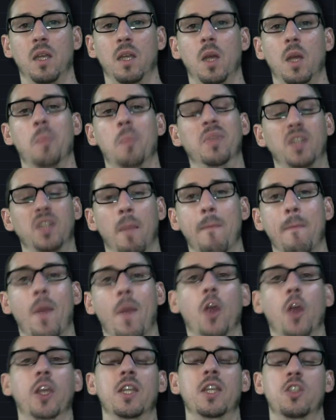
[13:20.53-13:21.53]
but the
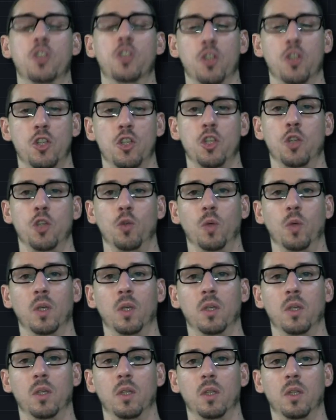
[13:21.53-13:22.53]
markets do.
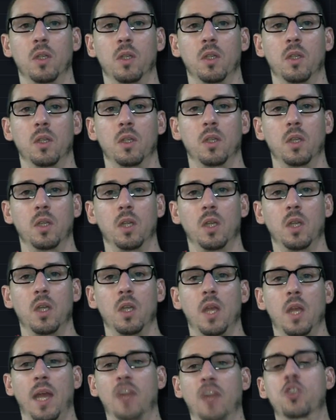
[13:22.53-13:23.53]

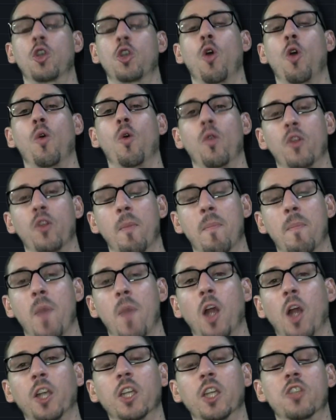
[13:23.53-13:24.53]
And so the
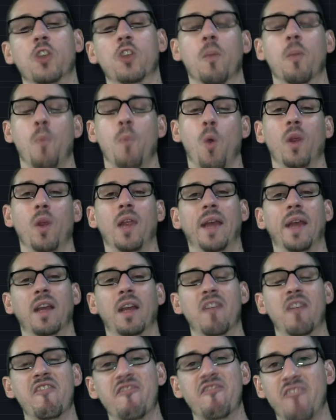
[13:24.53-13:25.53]
markets are more like
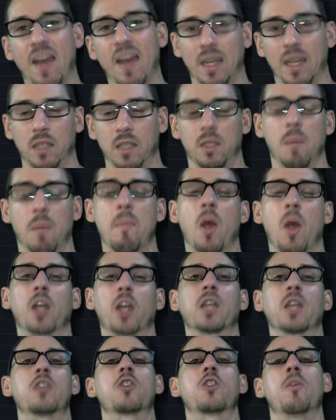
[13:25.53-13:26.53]
a fight. The
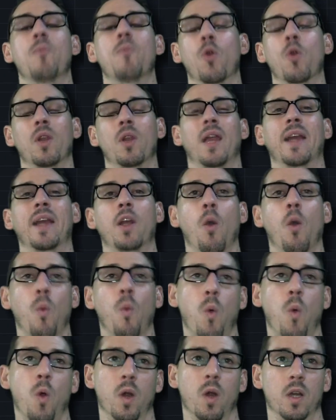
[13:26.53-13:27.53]
markets are more like a
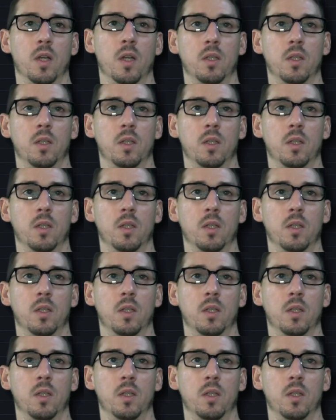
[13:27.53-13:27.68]
war.